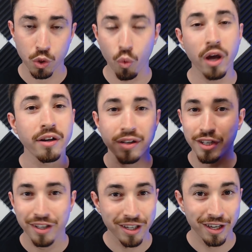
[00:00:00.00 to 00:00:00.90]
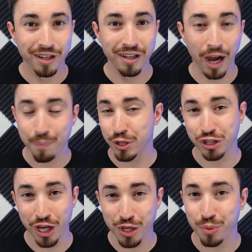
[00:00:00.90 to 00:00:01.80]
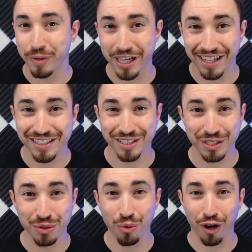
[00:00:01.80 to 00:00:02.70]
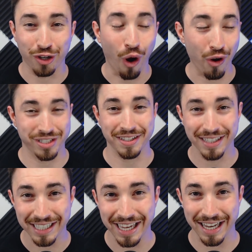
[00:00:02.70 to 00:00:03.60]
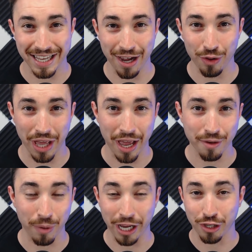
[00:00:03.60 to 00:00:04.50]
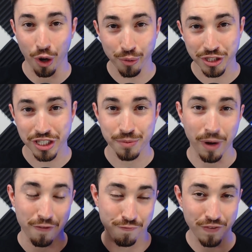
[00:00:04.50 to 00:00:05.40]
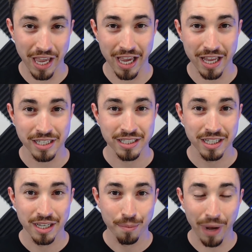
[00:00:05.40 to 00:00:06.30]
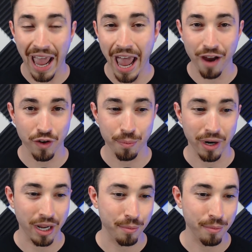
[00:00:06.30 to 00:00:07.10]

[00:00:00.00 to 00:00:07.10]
one, I appreciate you because you are constantly getting yelled at by coaches, by fans, by everybody.